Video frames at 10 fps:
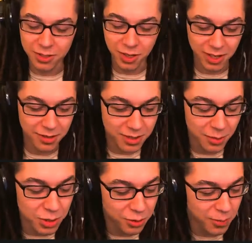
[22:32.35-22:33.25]
Sorry.
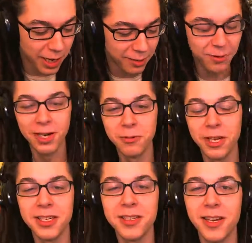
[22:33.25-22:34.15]
Some jokes backfire. What
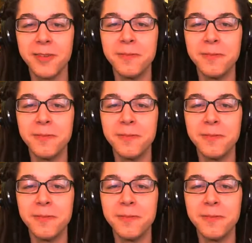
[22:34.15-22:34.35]
can I say?